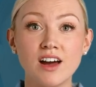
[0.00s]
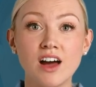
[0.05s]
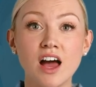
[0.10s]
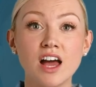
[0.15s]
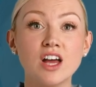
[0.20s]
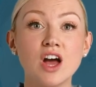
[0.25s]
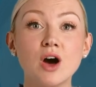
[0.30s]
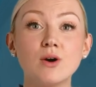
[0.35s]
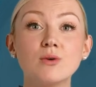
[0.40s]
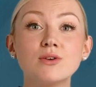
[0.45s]

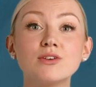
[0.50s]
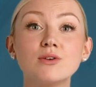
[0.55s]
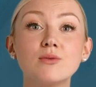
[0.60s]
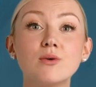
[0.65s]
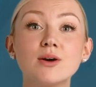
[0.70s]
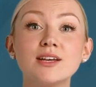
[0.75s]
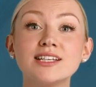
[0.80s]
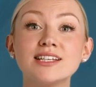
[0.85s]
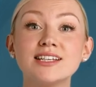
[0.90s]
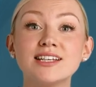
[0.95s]
along with the
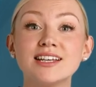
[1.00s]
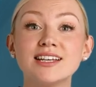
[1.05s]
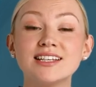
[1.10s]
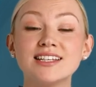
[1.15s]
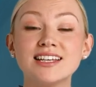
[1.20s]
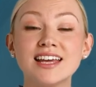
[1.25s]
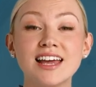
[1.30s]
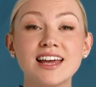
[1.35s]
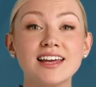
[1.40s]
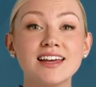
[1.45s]
points they
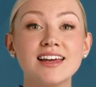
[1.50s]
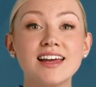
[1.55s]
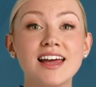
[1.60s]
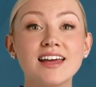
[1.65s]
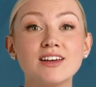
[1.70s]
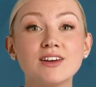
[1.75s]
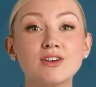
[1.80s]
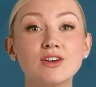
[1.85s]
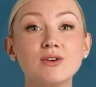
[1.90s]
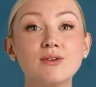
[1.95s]
contain
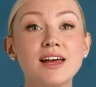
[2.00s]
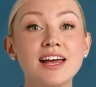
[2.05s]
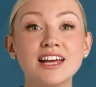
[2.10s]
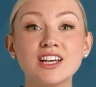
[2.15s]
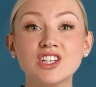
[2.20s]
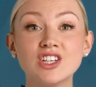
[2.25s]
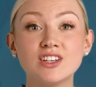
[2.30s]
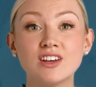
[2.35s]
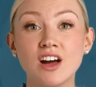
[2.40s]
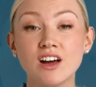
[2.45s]
and their
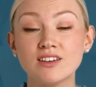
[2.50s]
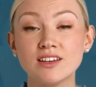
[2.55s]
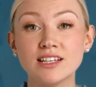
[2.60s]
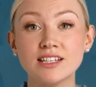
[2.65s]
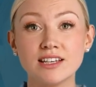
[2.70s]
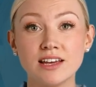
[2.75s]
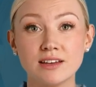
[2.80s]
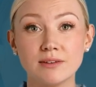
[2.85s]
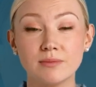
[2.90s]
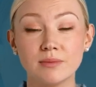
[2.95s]
location on the
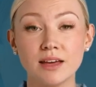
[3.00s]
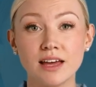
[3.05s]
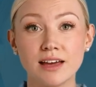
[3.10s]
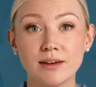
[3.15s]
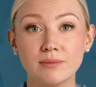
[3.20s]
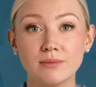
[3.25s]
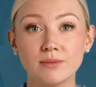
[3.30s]
site plan.